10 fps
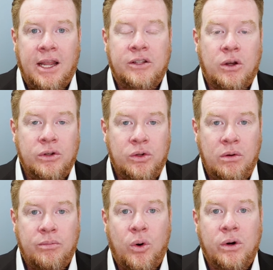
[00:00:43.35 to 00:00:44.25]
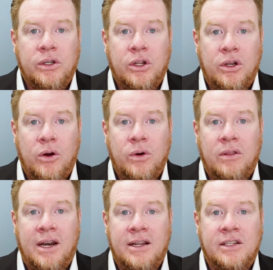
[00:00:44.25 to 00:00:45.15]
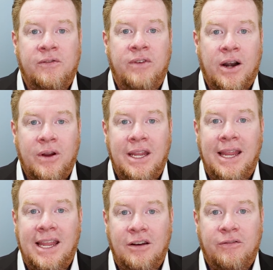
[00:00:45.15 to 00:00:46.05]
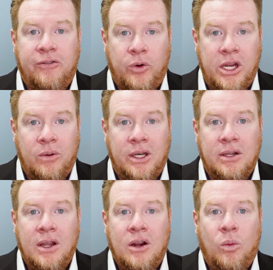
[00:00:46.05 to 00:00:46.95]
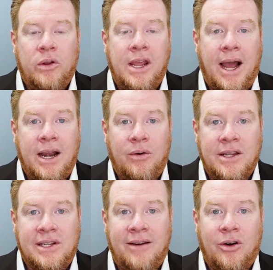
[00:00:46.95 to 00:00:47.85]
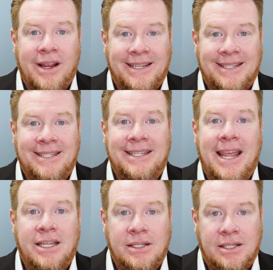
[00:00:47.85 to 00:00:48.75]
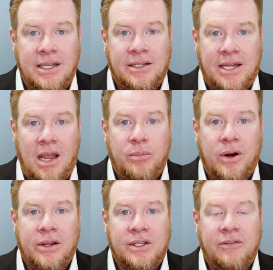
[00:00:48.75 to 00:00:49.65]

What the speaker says: It's also important to note that it is very infrequent where the IRS ever extends these time periods.